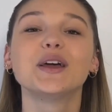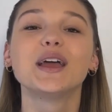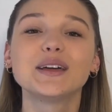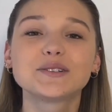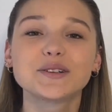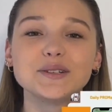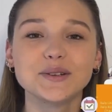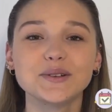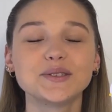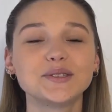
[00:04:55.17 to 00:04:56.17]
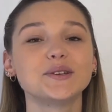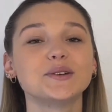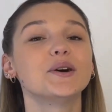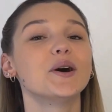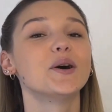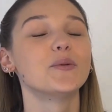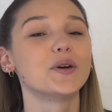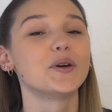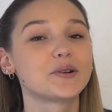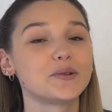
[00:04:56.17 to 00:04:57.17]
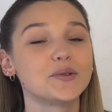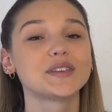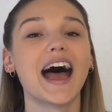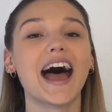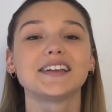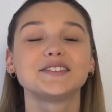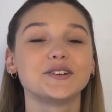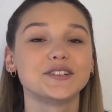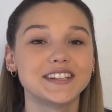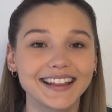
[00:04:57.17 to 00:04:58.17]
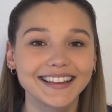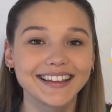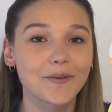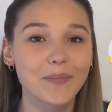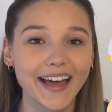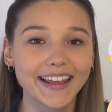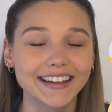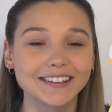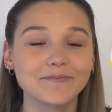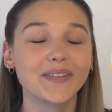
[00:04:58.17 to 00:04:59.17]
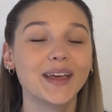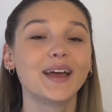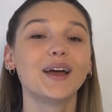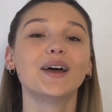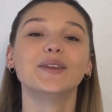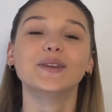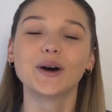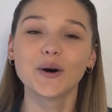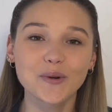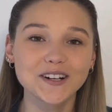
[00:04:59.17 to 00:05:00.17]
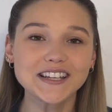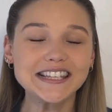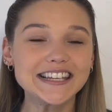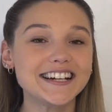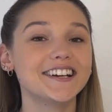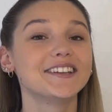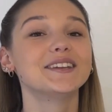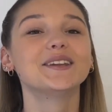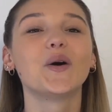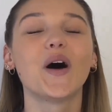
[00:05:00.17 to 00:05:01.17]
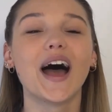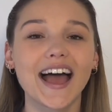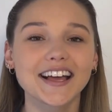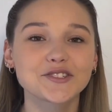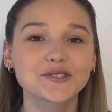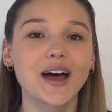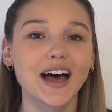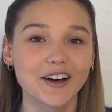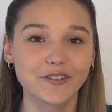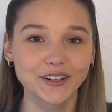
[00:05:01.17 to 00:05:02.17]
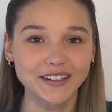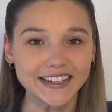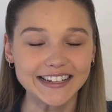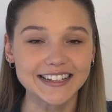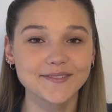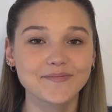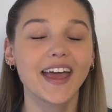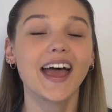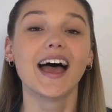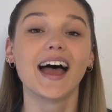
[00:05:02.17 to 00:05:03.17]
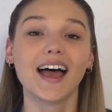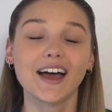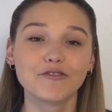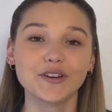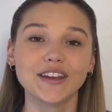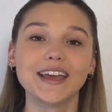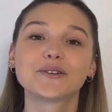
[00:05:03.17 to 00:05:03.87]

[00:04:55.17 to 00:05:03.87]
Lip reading: to introduce you with CRUSE as your daily companion. No worries here, no extra effort needed. Every